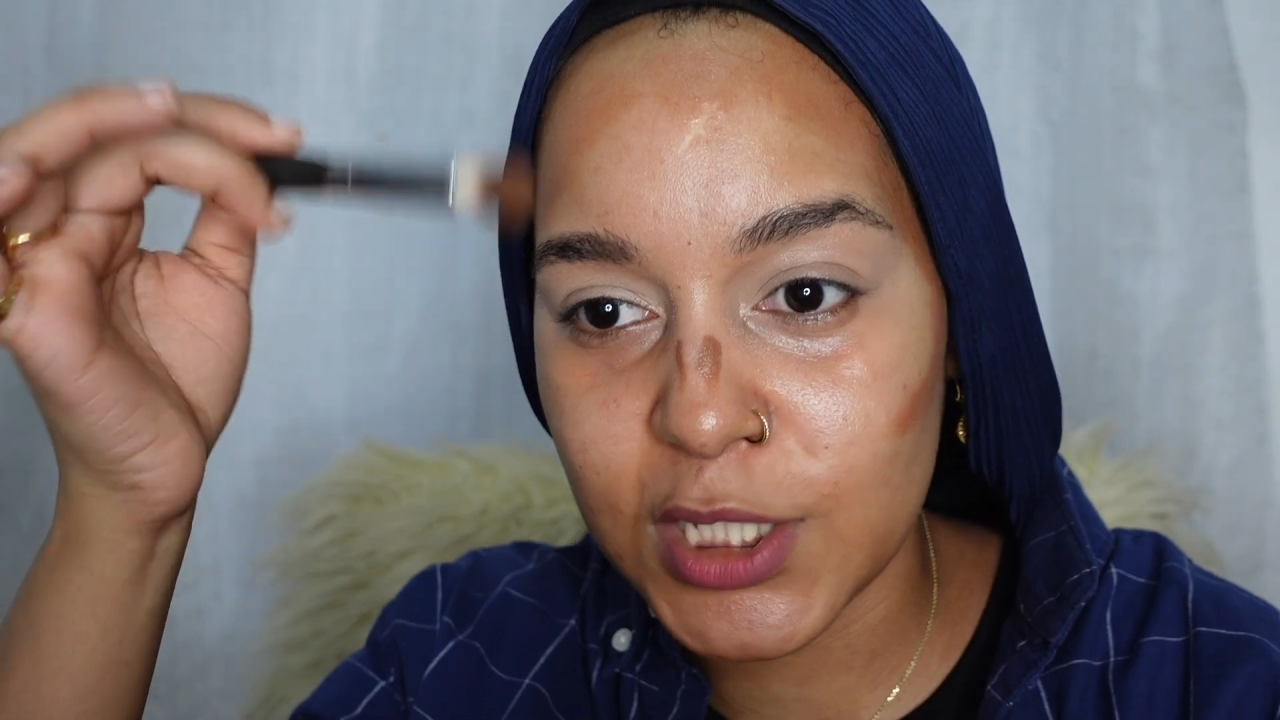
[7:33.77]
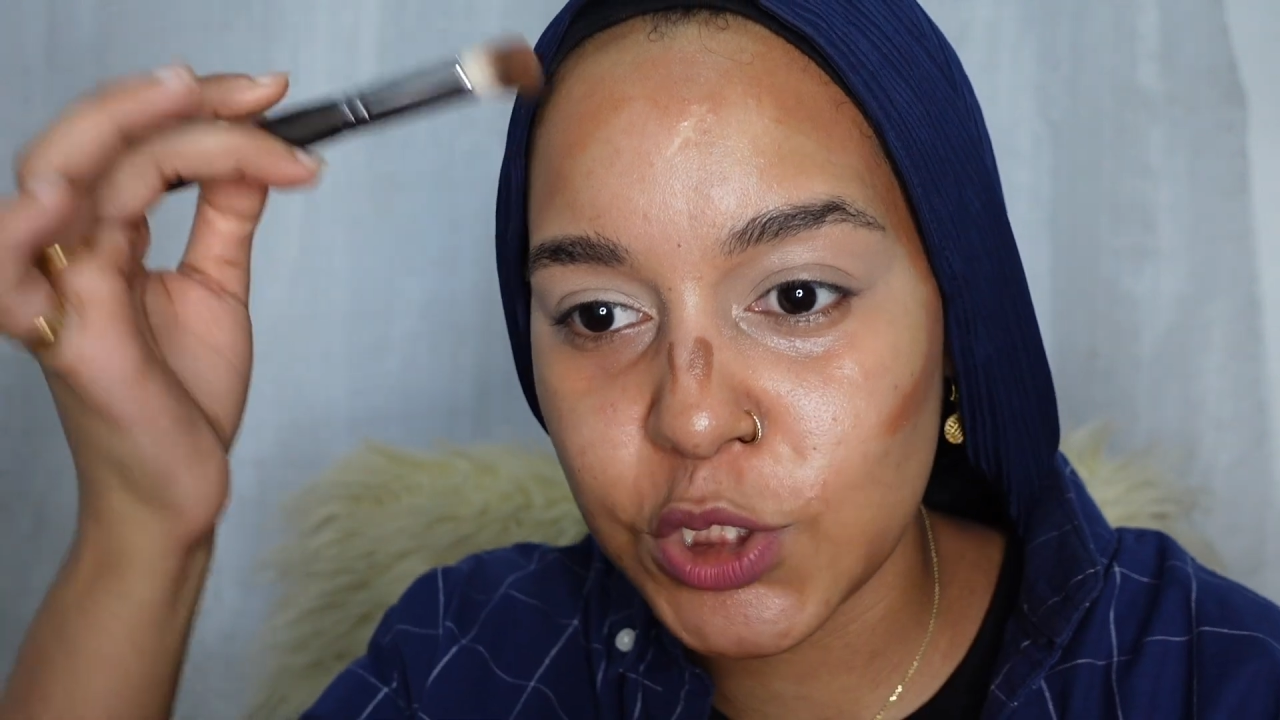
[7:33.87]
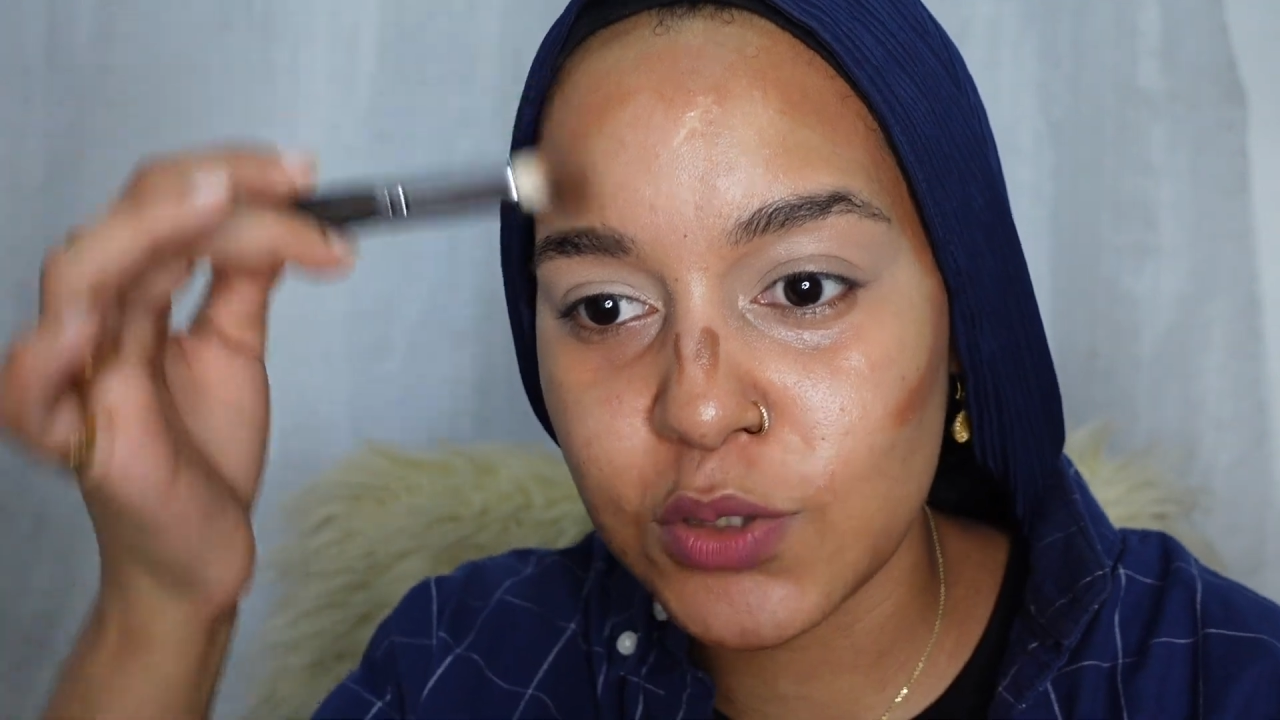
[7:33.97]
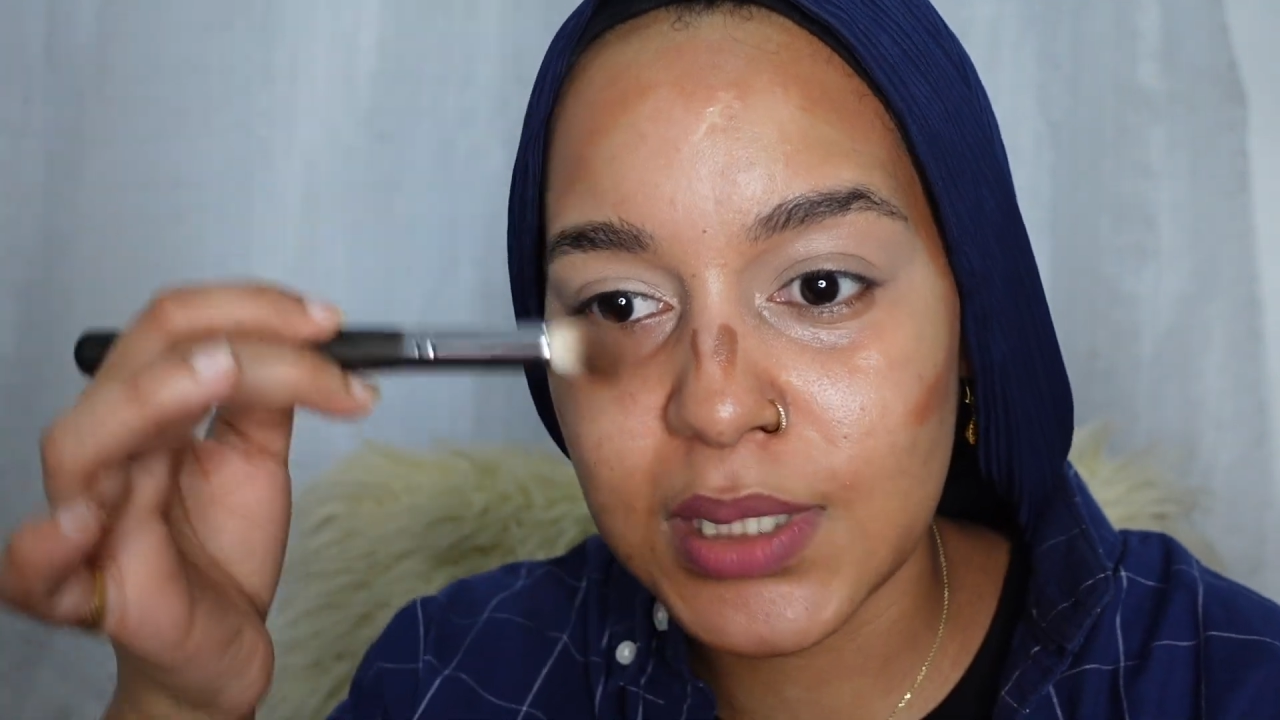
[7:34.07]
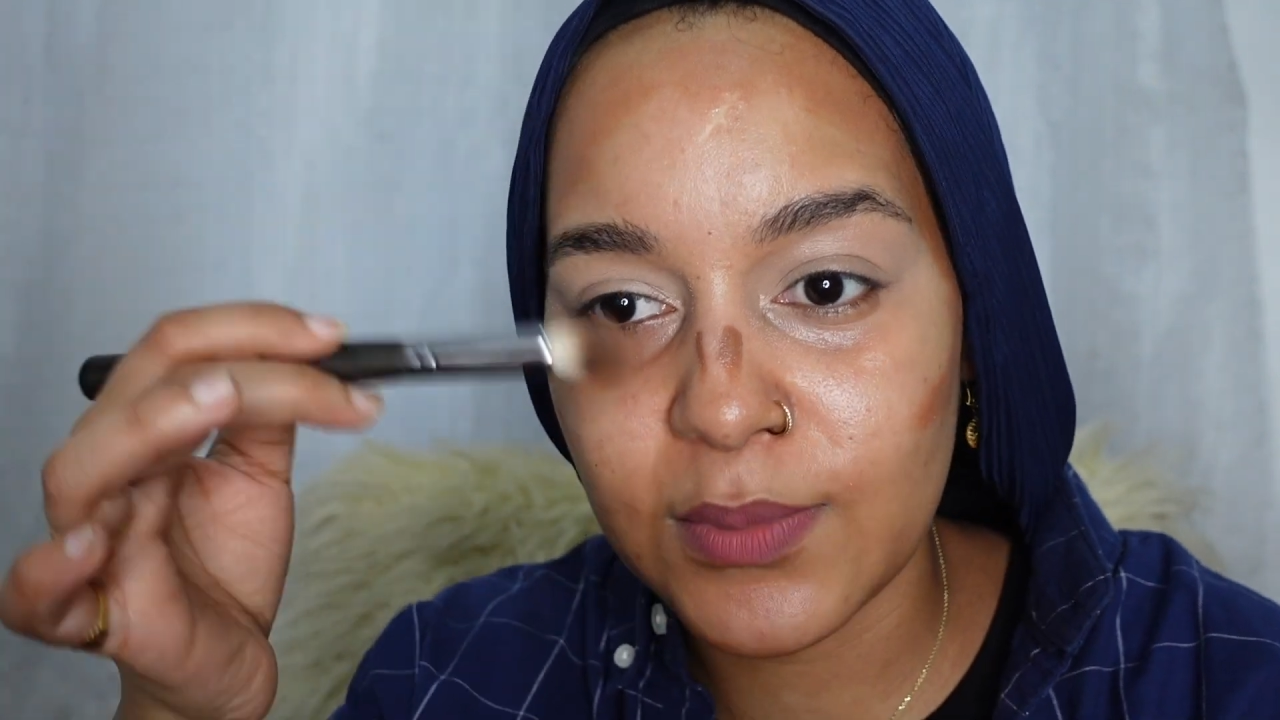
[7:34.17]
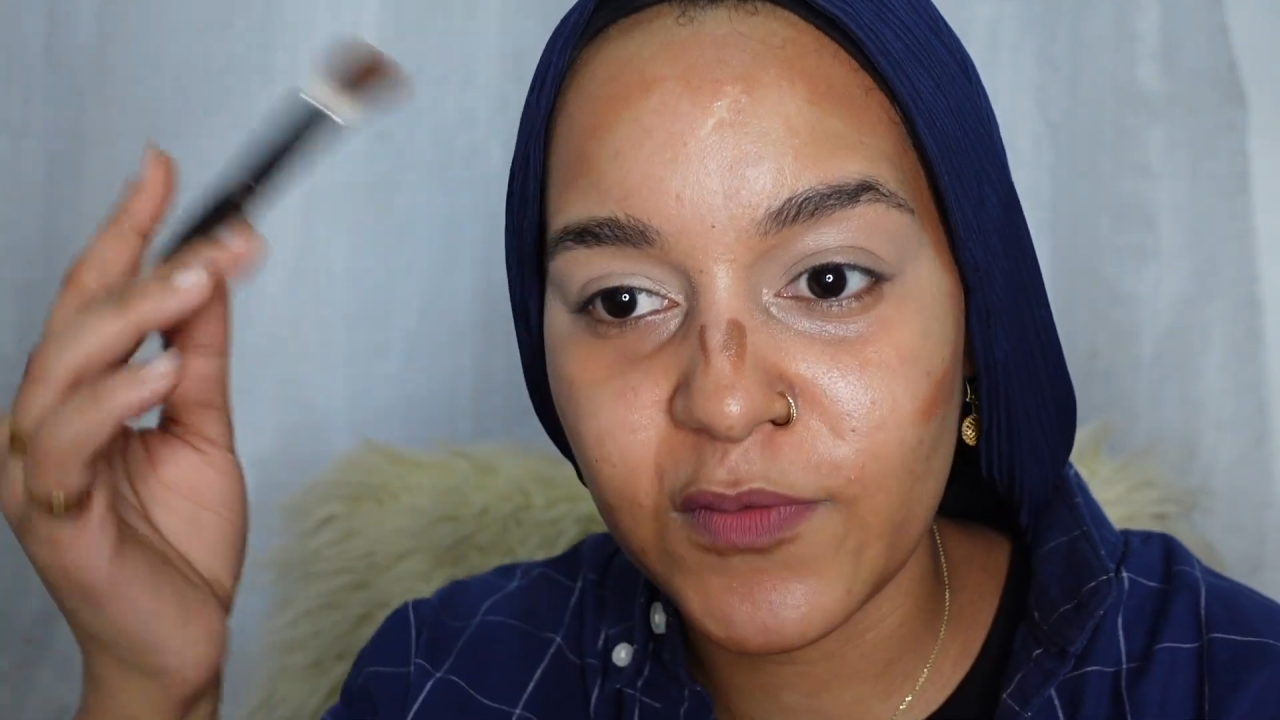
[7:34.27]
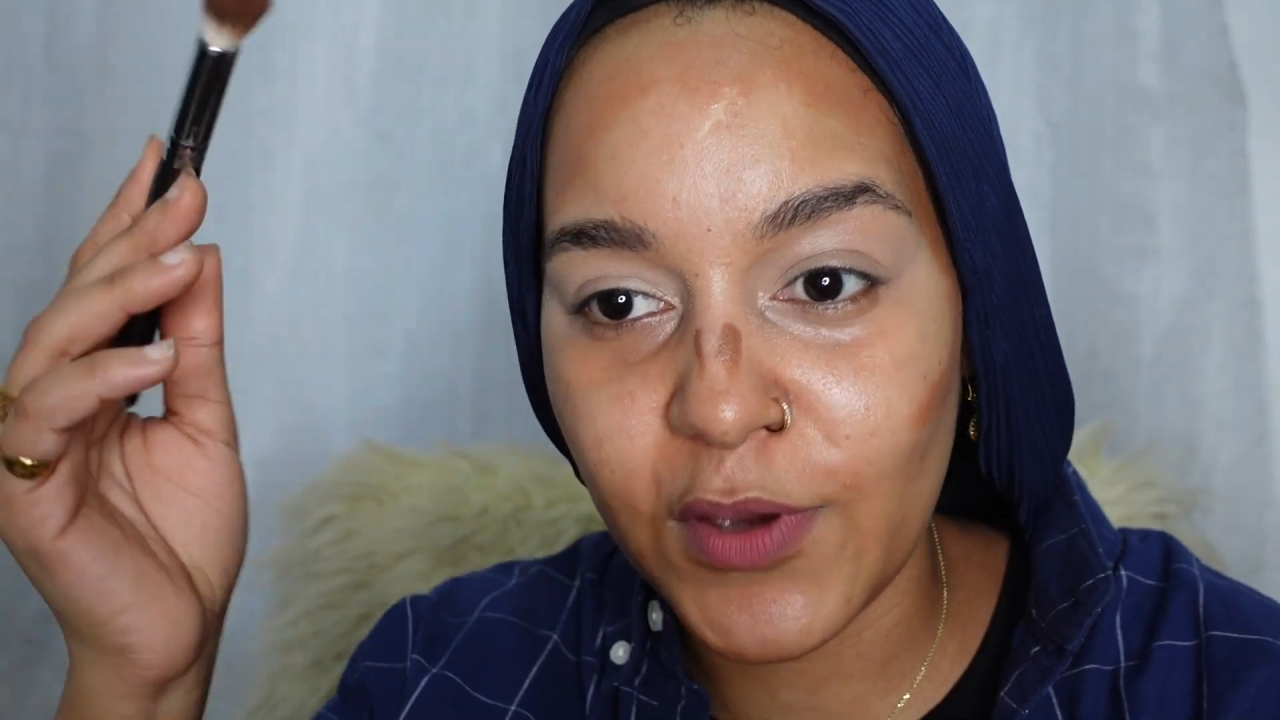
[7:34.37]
show some of